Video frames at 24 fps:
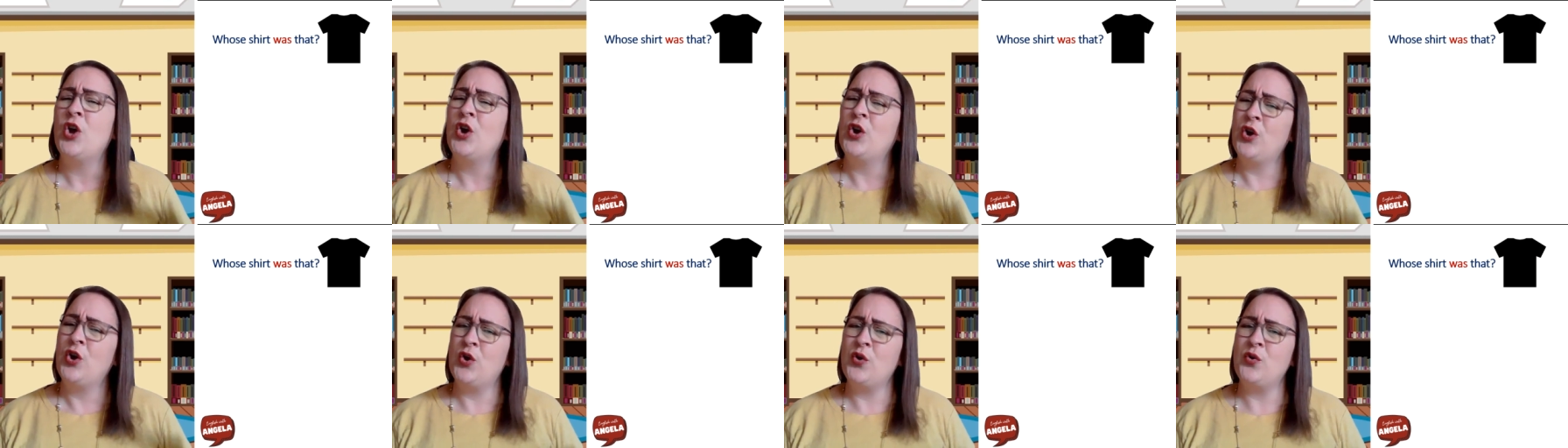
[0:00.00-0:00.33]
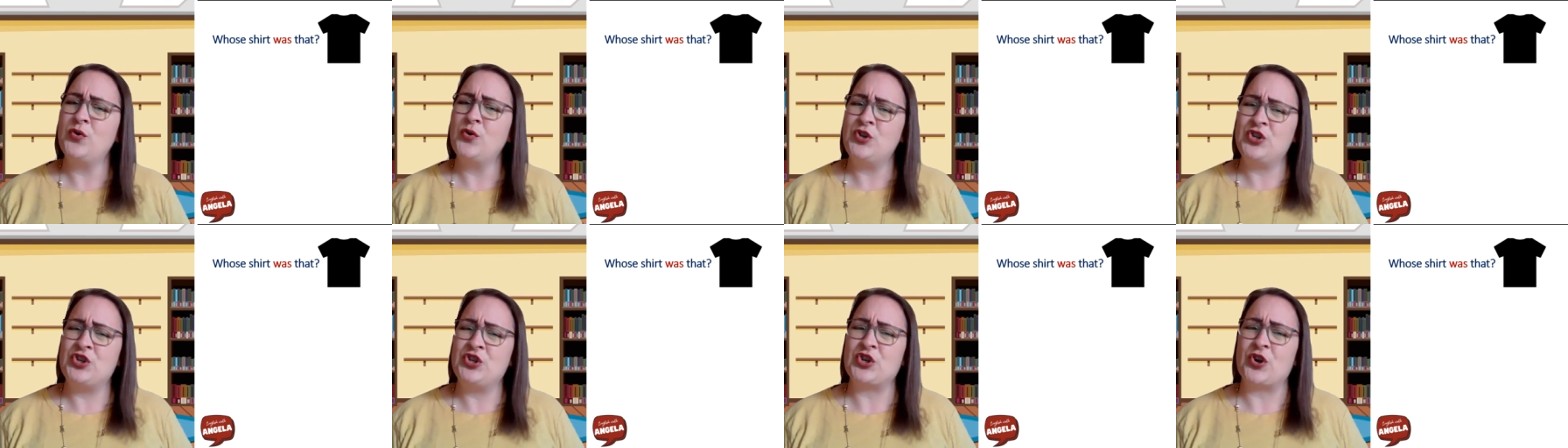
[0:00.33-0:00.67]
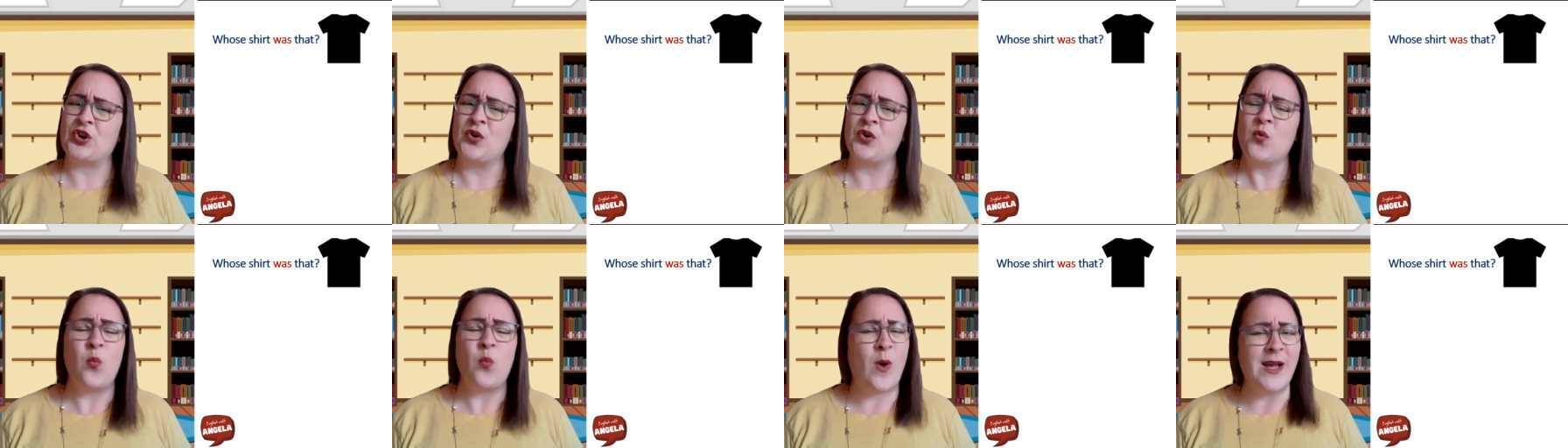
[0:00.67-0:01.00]
Whose
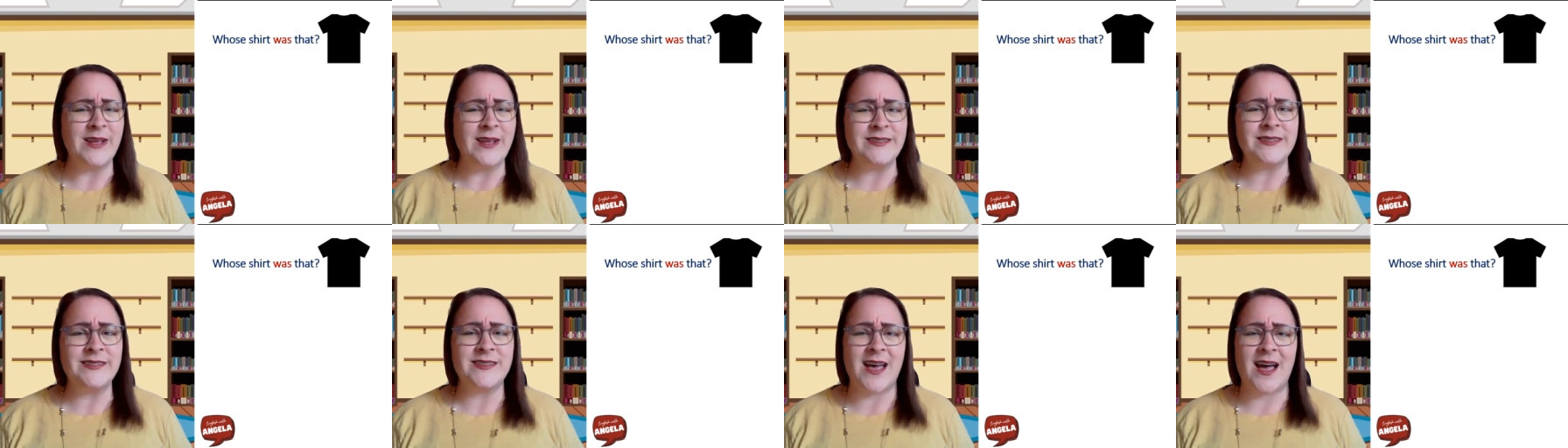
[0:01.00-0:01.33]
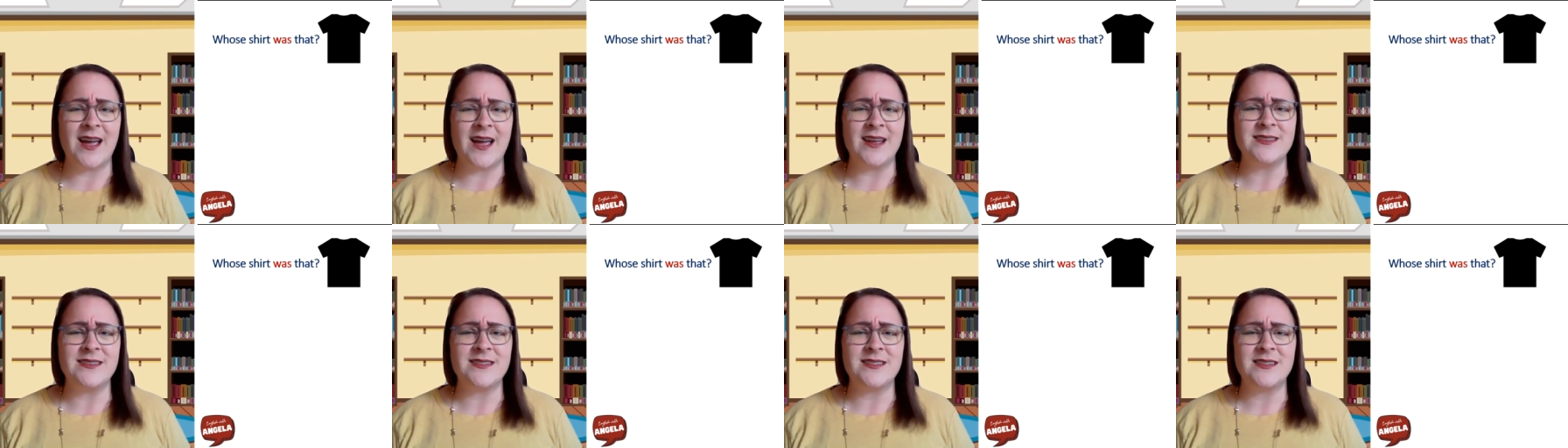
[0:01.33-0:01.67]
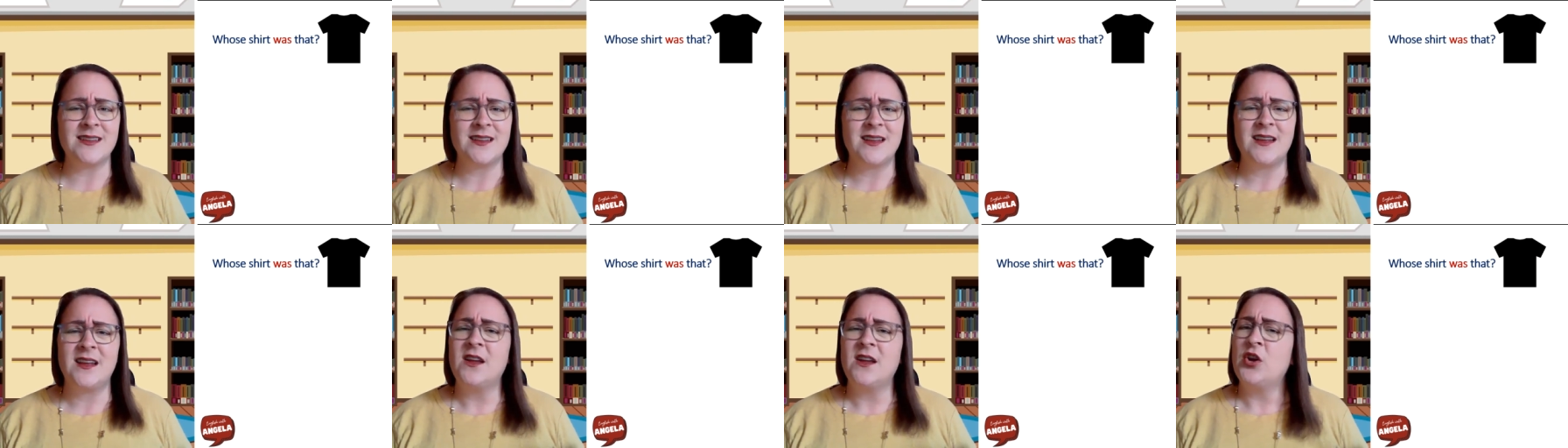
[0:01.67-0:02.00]
shirt was that?
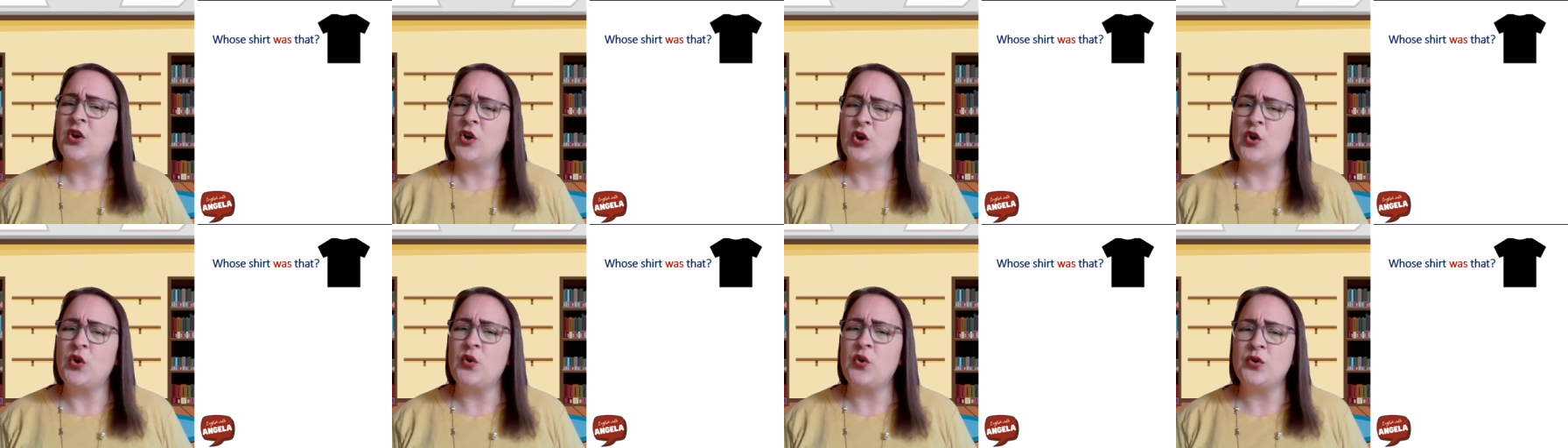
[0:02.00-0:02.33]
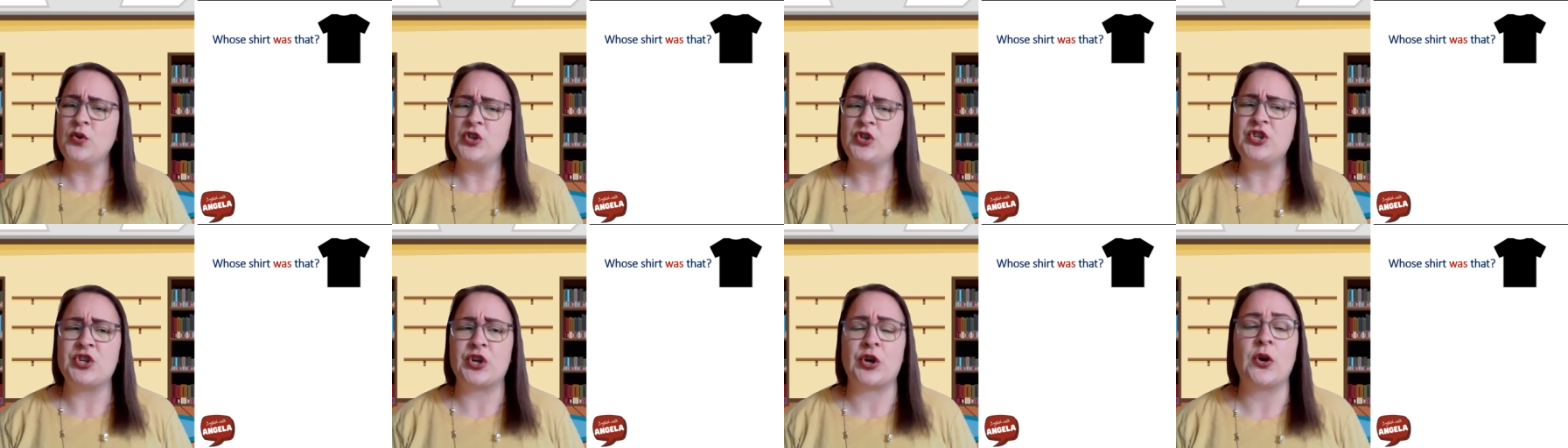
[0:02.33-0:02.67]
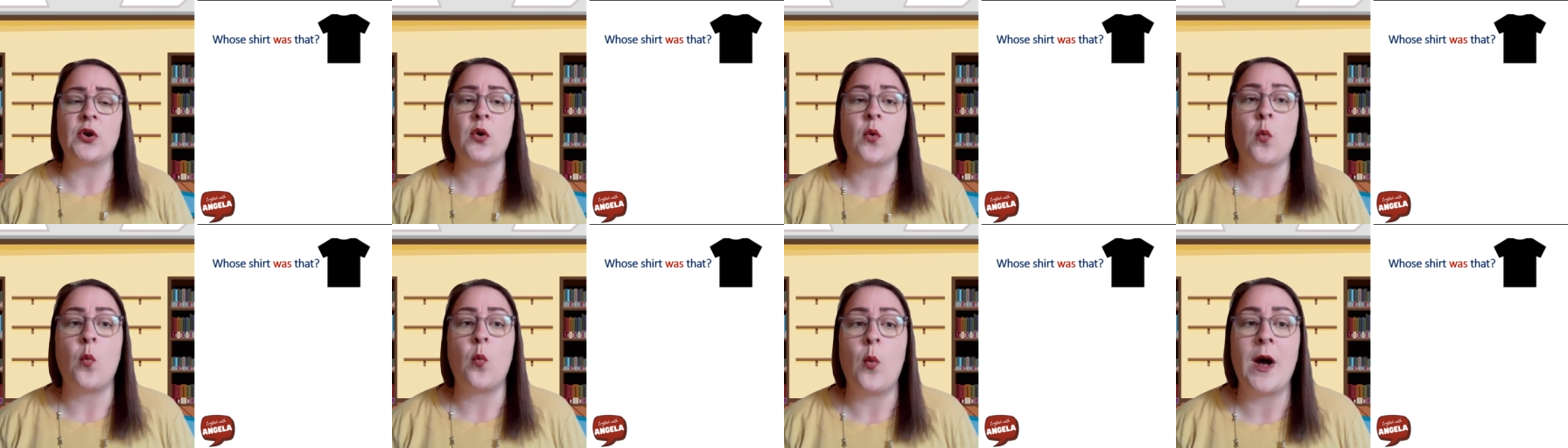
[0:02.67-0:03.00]
Whose
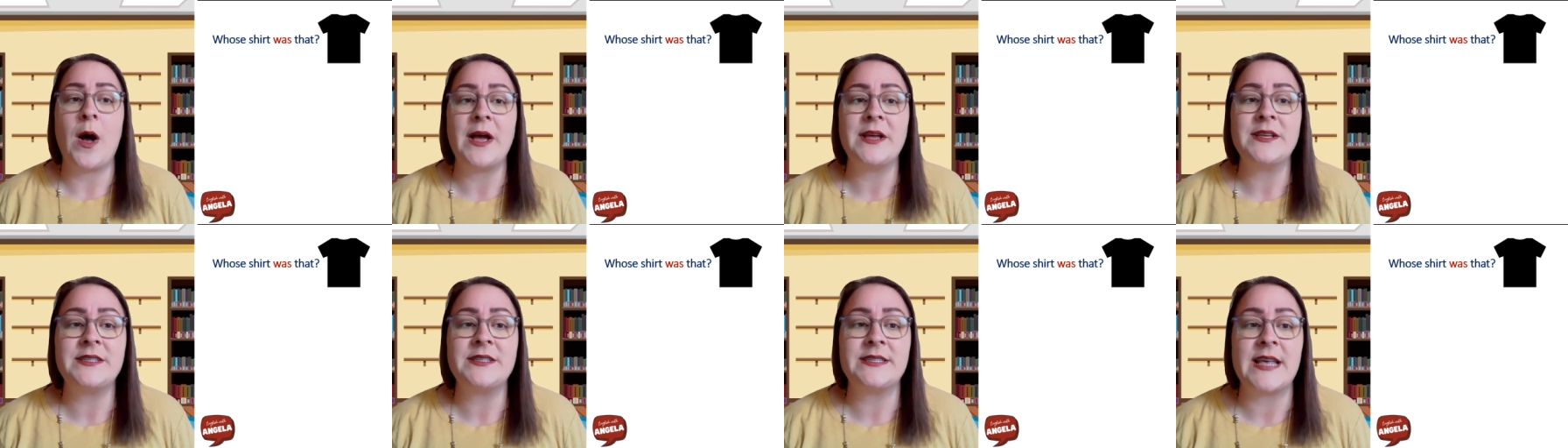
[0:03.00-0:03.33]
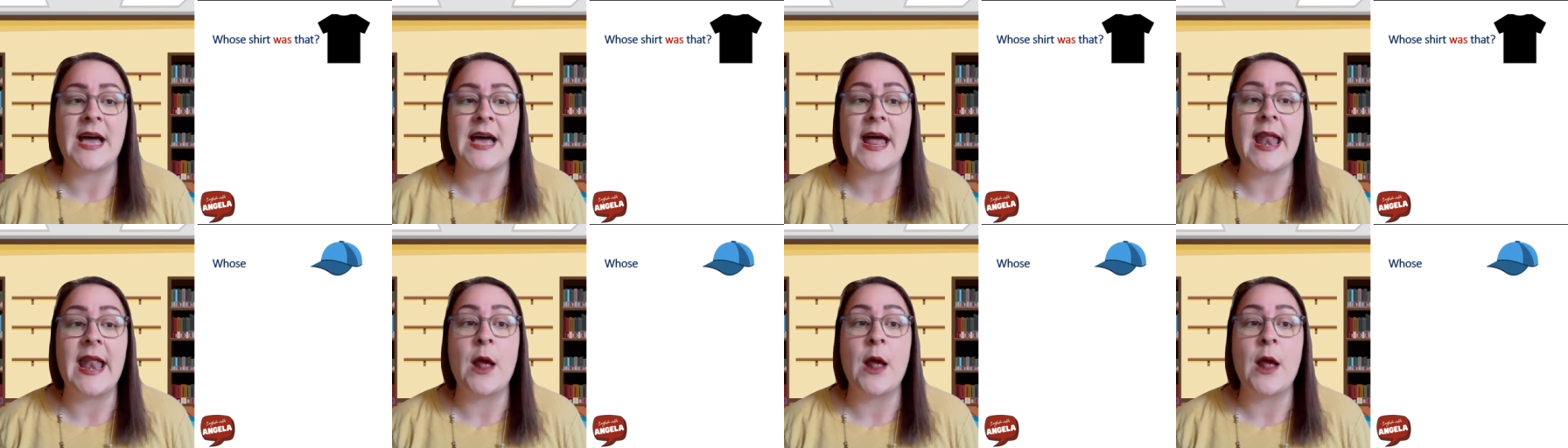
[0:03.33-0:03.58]
shirt was that?